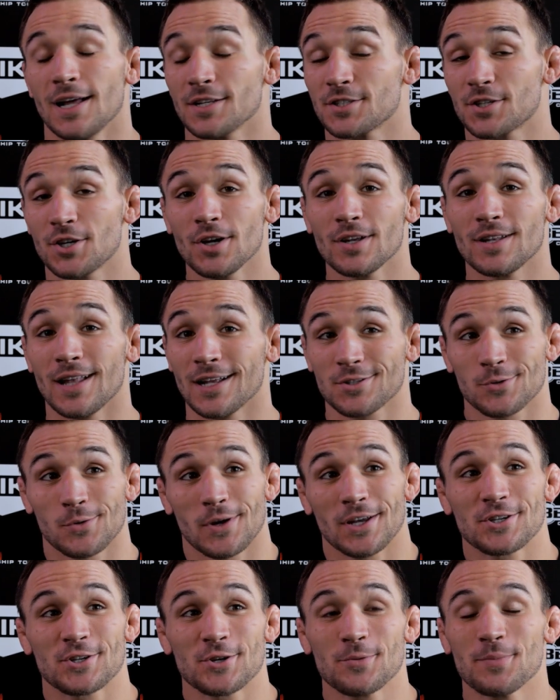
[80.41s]
That's good. That's the
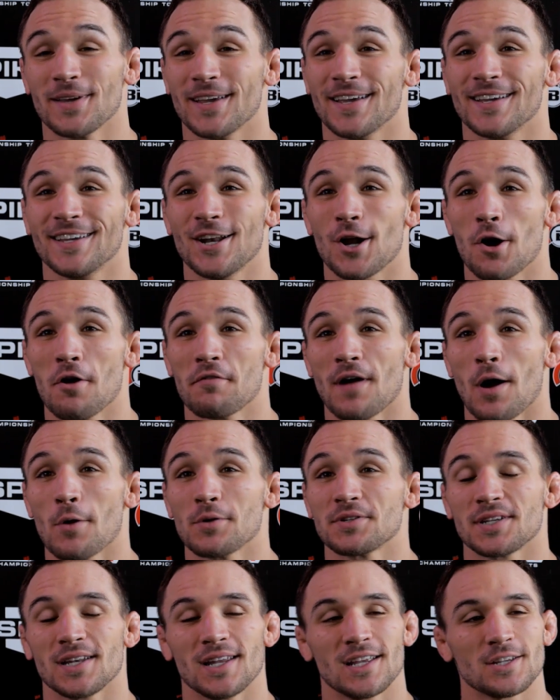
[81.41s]
way it should be. You know, if I
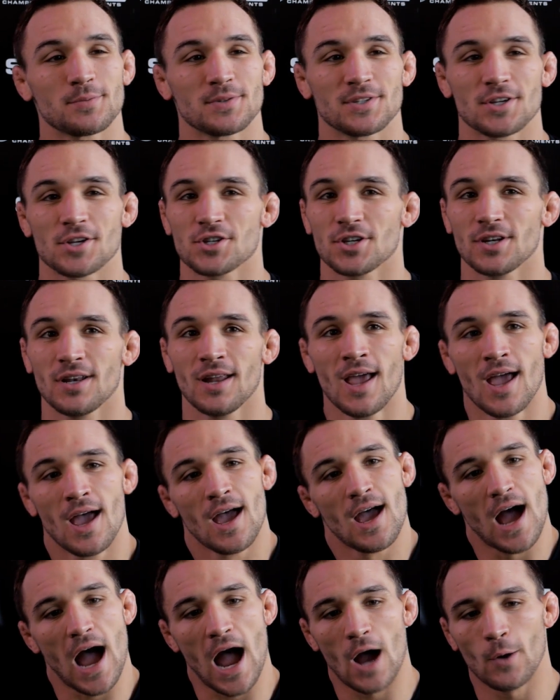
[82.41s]
was in his position,
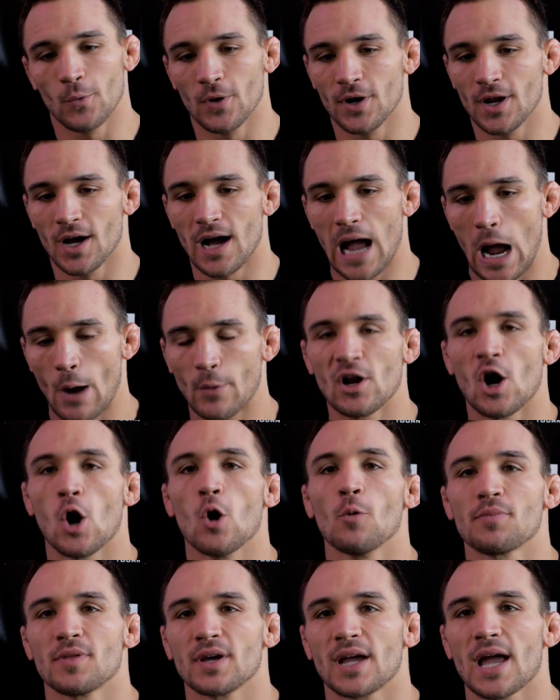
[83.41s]
I would
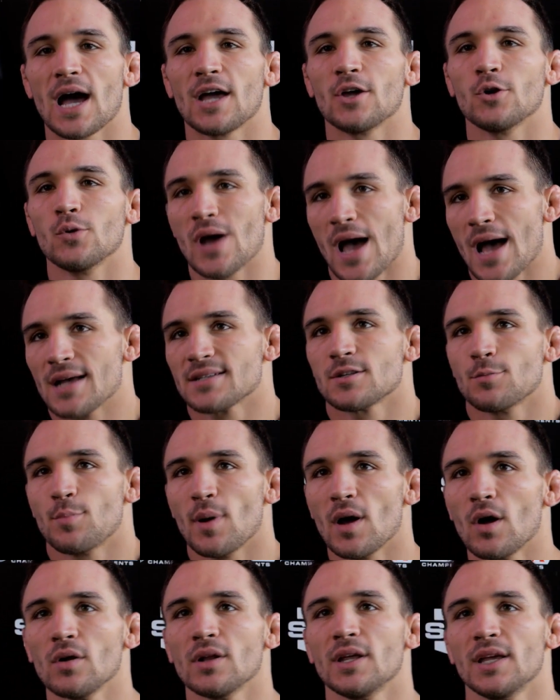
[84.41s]
hope the guy who has the
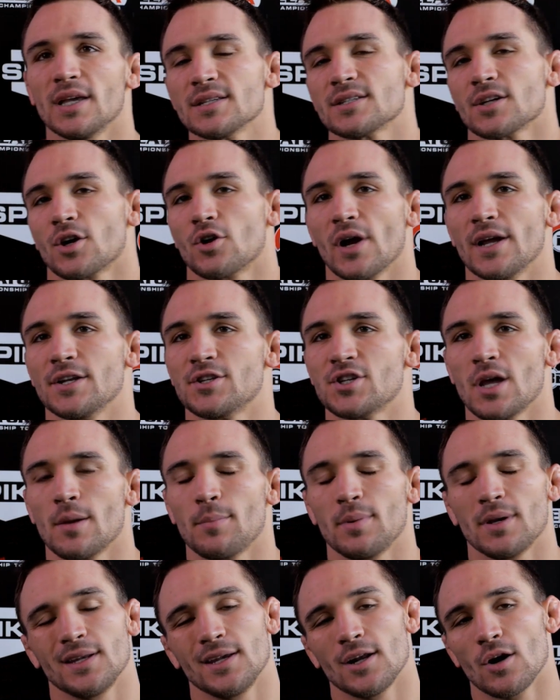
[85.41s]
belt is a great
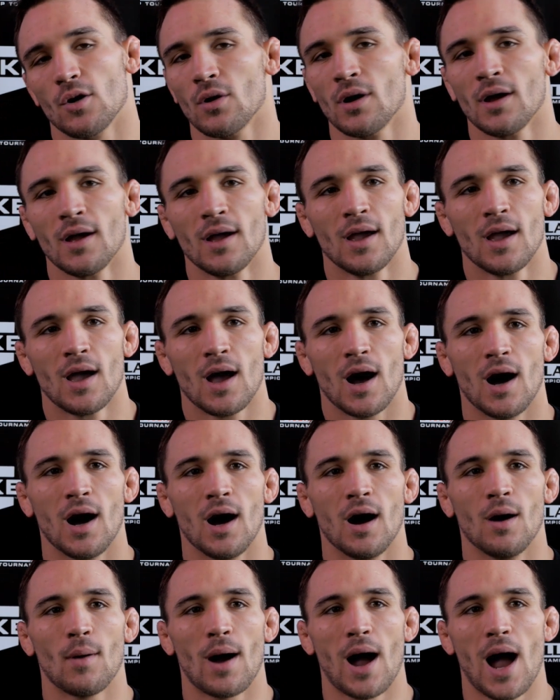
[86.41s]
champion. You know,
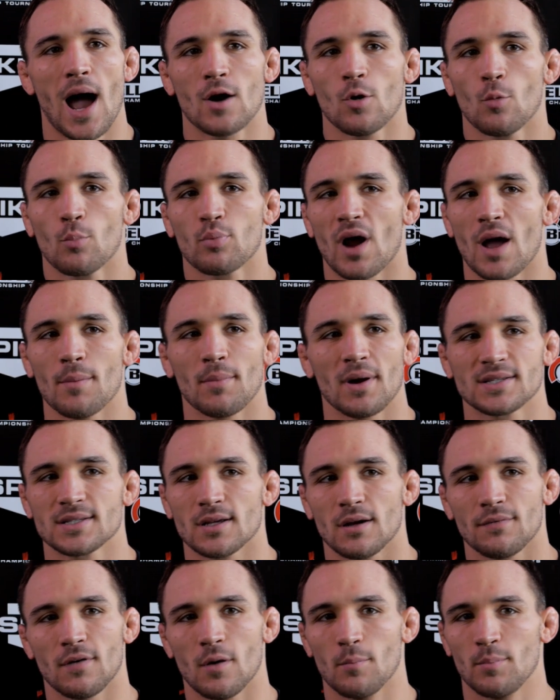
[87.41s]
I don't pride
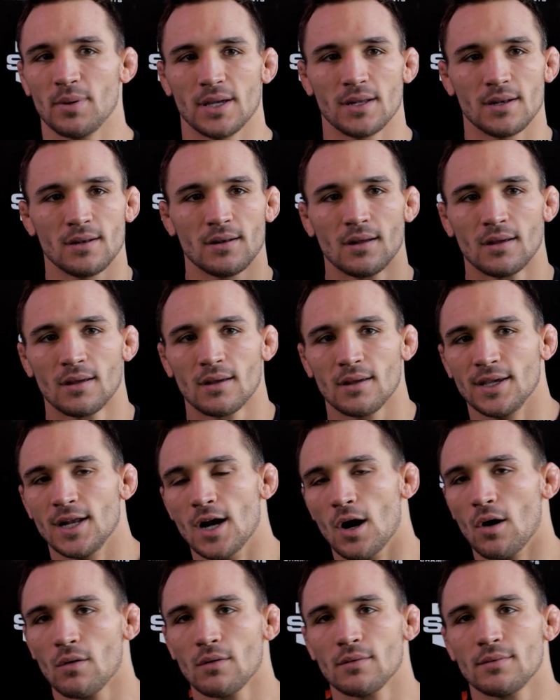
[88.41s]
myself on being, you
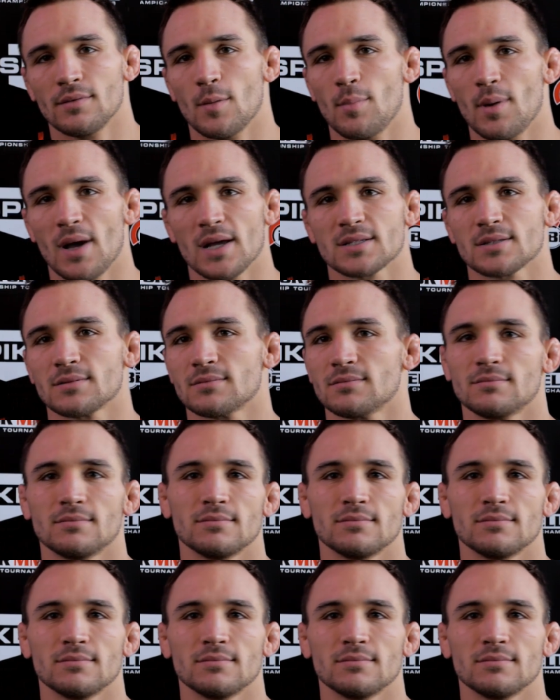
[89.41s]
know, the best